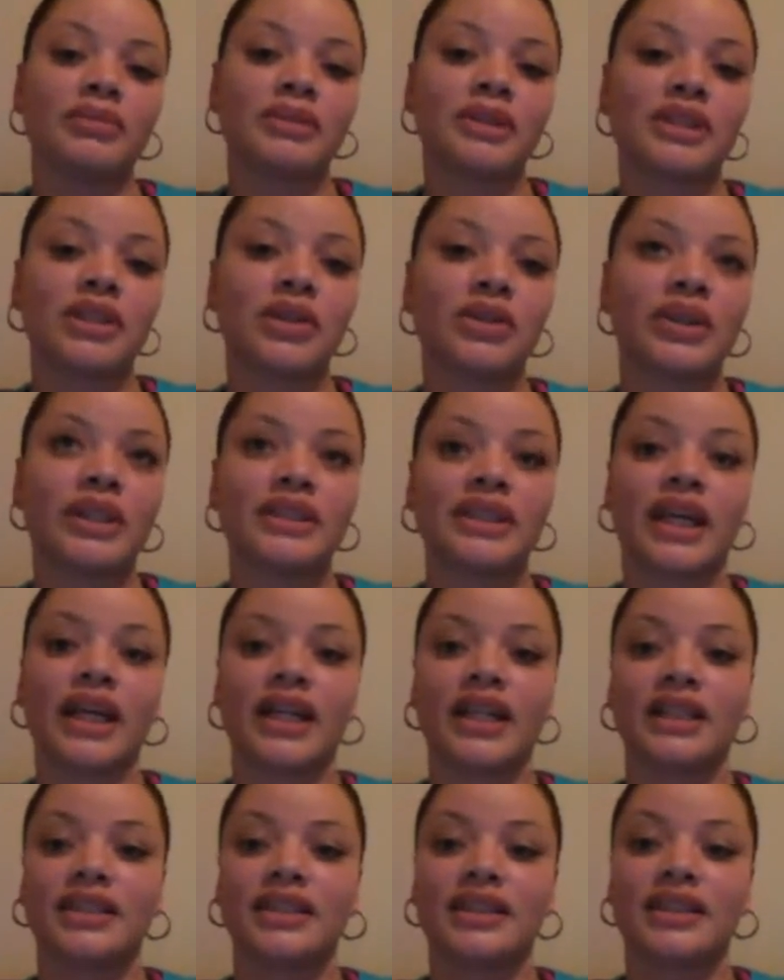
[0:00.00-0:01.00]
I'm so
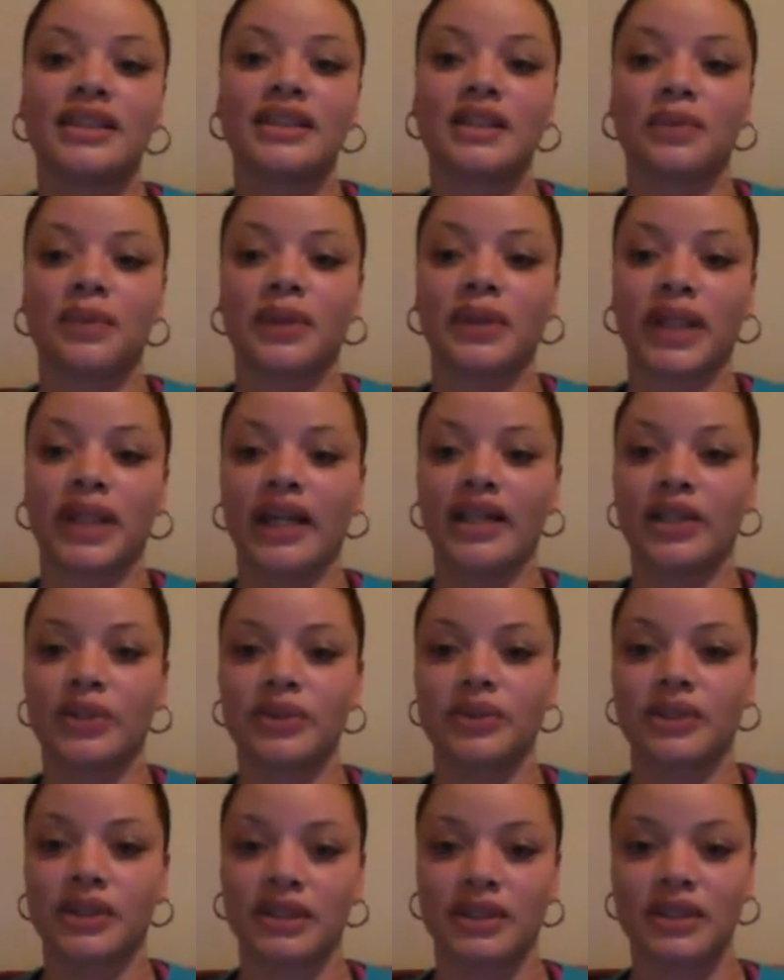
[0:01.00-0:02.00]
excited to see where that
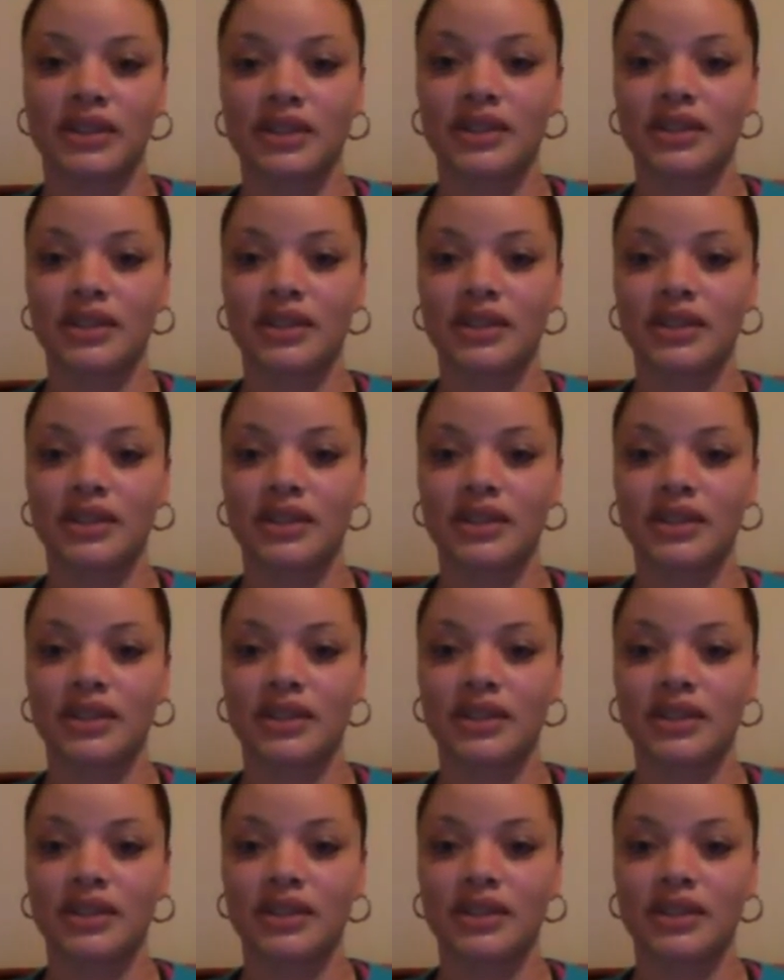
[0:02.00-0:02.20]
goes.